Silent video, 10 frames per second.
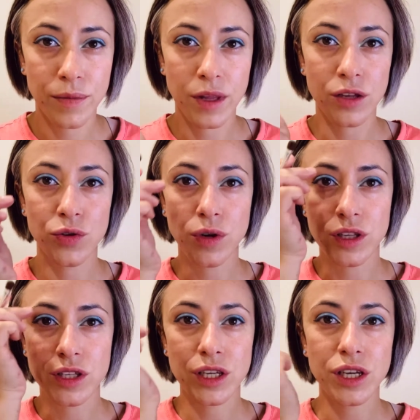As you can
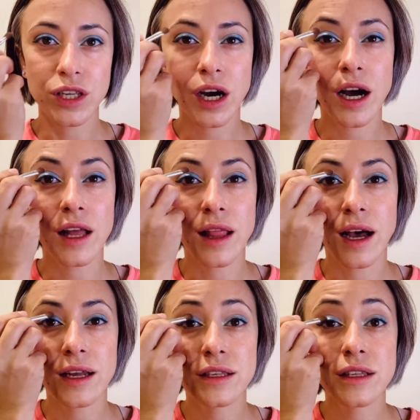see, it
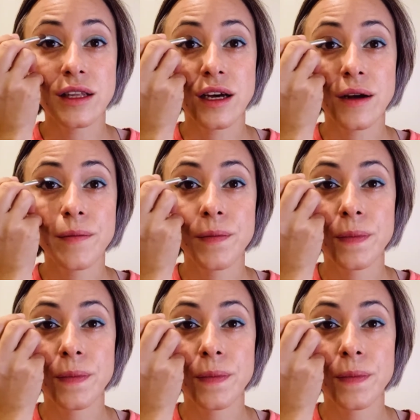highlights the